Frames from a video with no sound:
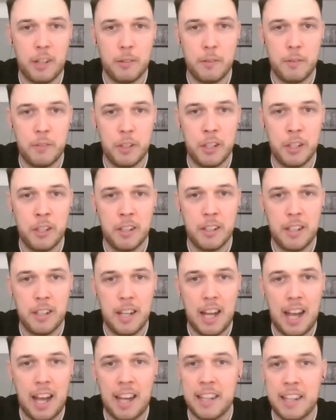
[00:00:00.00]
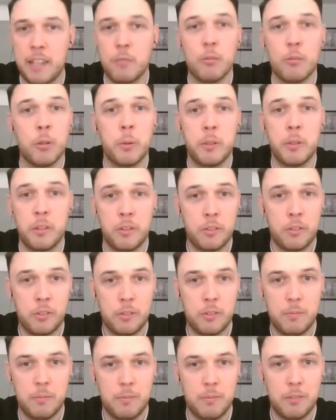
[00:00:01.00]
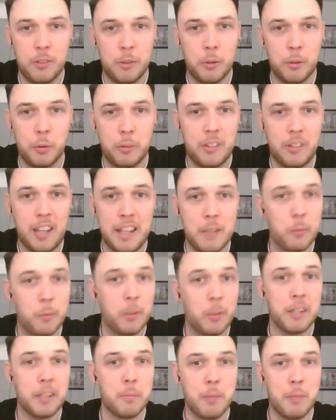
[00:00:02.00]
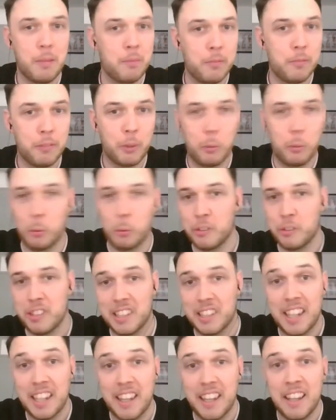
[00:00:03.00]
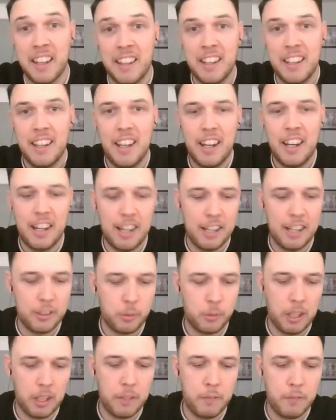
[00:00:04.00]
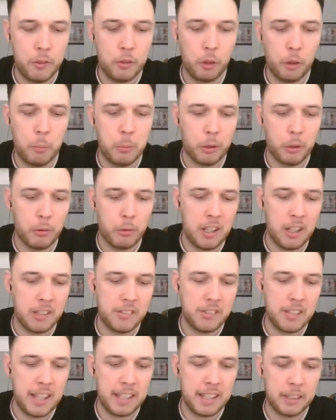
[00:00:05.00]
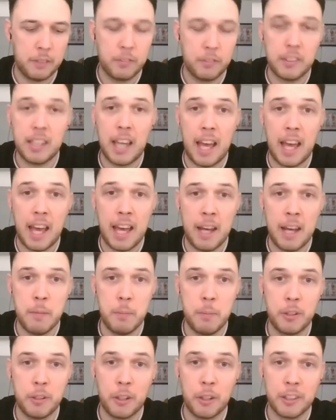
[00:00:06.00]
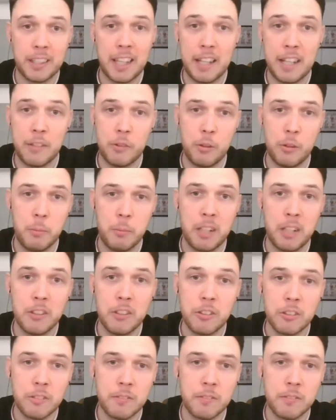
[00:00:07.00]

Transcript: review, and it ruins your day, week, month, quarter, year. I love the John McGrath saying of care, but don't care too much.